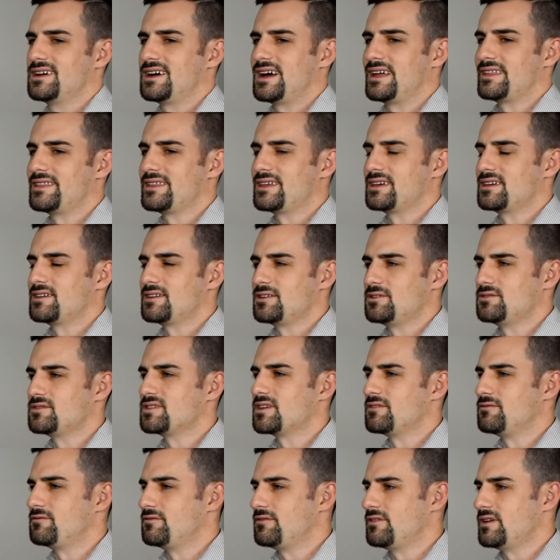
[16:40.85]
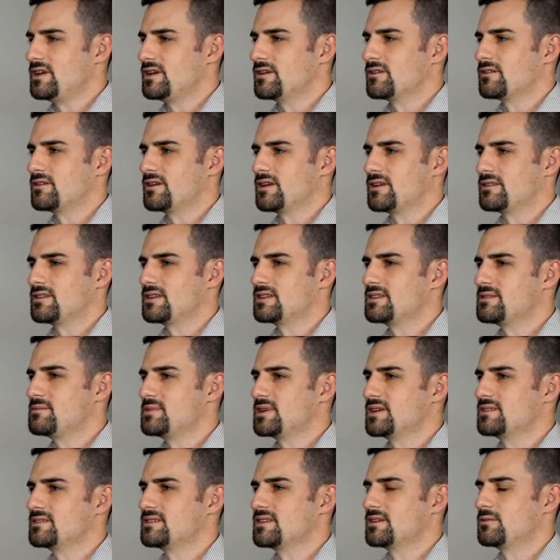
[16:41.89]
I think you said fear, and I think the
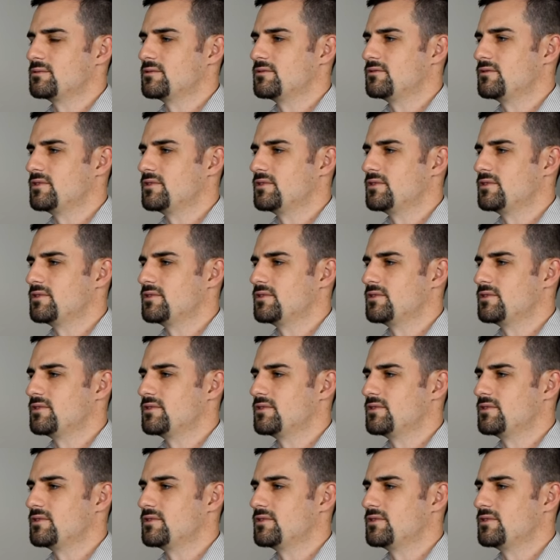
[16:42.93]
biggest thing with